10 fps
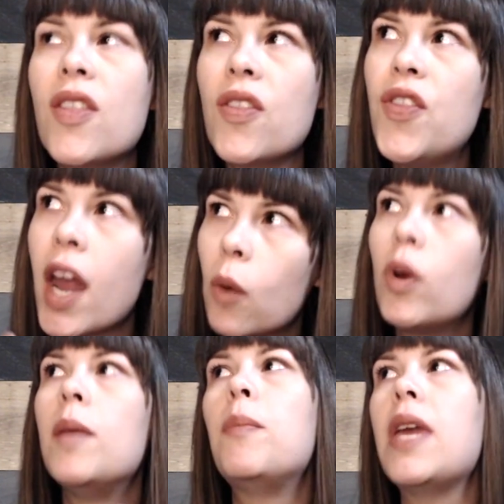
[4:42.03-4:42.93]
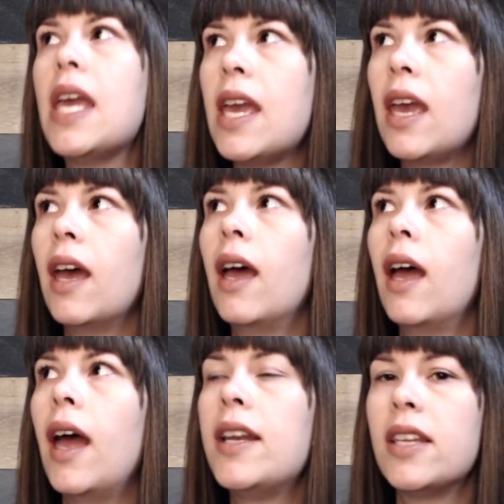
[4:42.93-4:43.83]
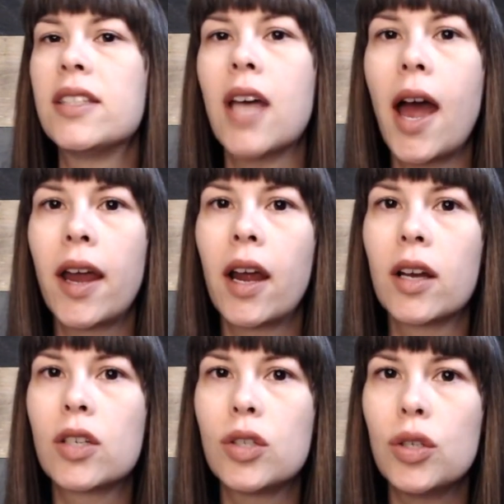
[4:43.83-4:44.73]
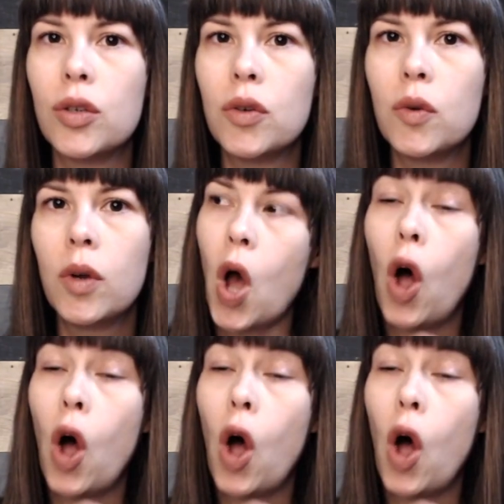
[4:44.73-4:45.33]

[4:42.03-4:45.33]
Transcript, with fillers: there would be a desire to